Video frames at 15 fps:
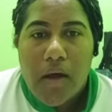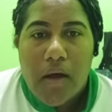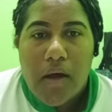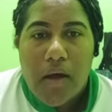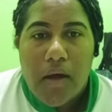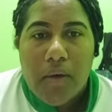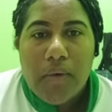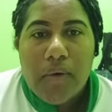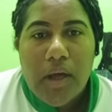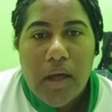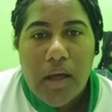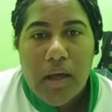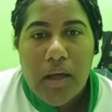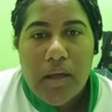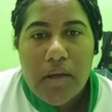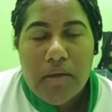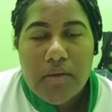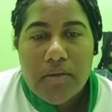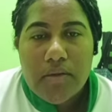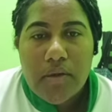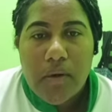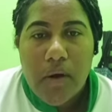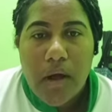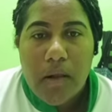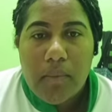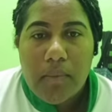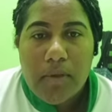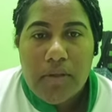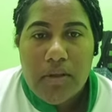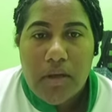Okay, so I'll
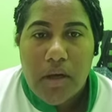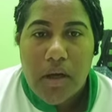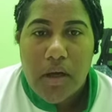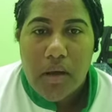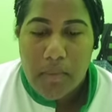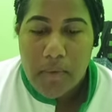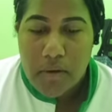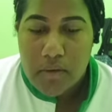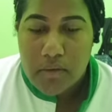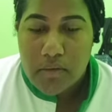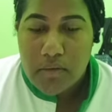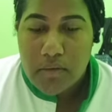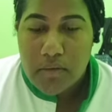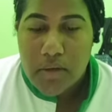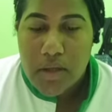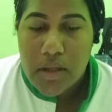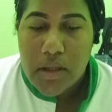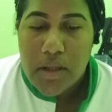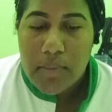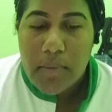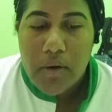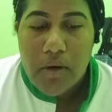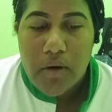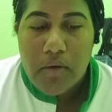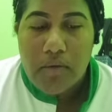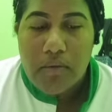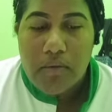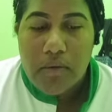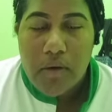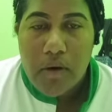be talking about the labor
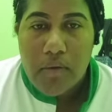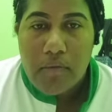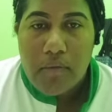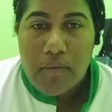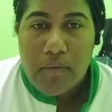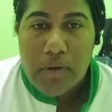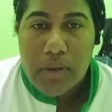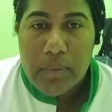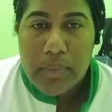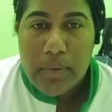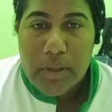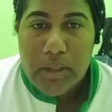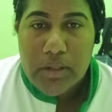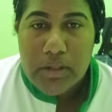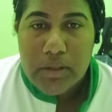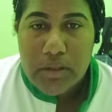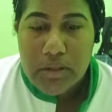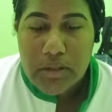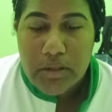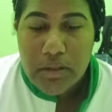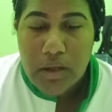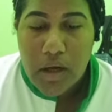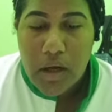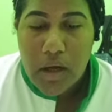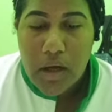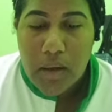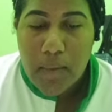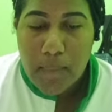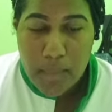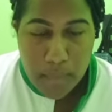code of the Philippines,
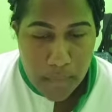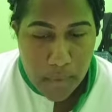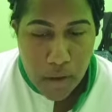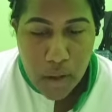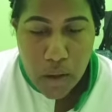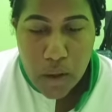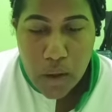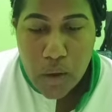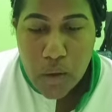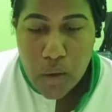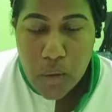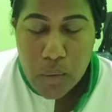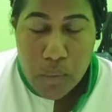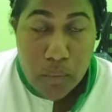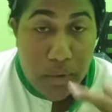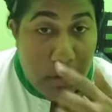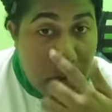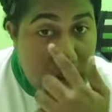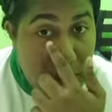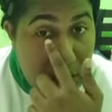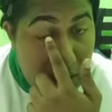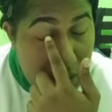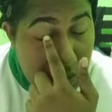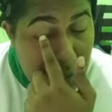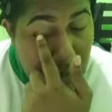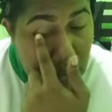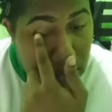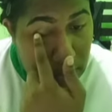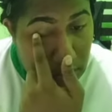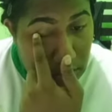um, which is
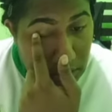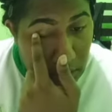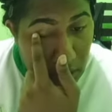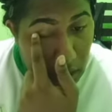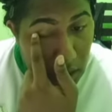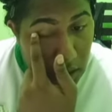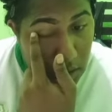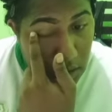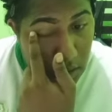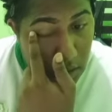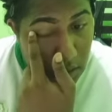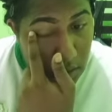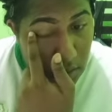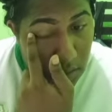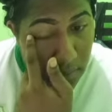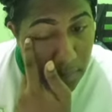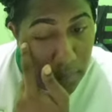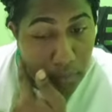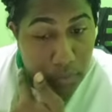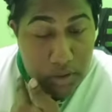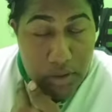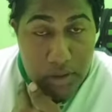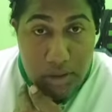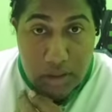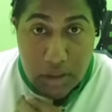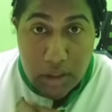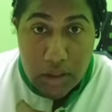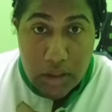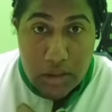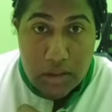in the book
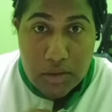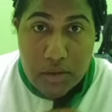6.